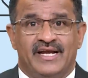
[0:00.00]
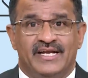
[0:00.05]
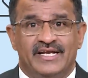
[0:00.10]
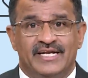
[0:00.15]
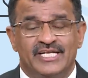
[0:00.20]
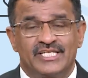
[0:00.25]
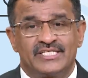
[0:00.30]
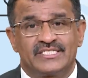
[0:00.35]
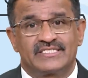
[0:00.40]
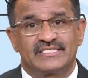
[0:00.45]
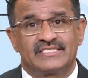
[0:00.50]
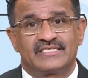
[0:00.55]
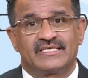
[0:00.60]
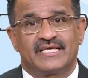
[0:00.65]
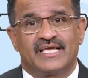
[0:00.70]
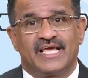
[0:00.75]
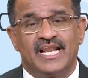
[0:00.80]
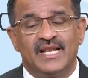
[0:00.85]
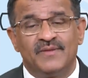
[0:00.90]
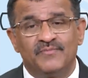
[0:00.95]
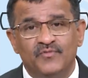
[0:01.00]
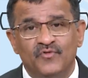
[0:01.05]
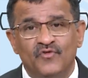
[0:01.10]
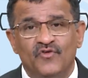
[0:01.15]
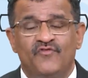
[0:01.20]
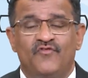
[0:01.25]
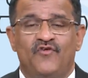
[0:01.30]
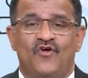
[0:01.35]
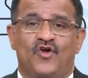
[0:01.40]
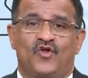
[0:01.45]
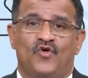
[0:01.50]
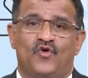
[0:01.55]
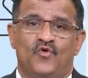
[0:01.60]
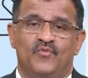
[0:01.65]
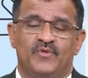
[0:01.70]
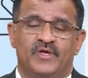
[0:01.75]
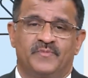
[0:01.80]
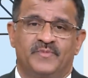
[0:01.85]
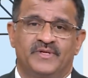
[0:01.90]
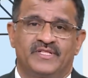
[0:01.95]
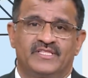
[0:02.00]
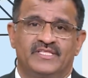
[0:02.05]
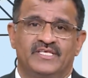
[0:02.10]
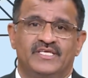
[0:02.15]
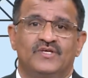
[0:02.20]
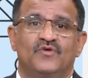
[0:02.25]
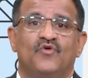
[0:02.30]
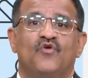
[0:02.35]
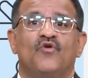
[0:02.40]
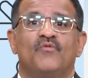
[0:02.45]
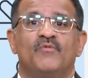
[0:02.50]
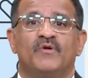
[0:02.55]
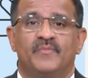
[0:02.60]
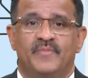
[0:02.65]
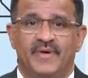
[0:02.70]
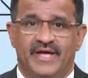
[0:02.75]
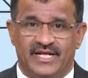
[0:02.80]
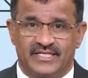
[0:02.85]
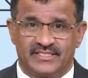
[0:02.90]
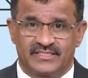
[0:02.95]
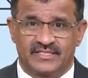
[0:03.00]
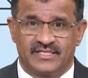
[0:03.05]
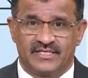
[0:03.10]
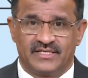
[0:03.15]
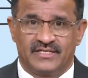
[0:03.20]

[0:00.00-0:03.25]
it is helpful for homeopathy, homeopaths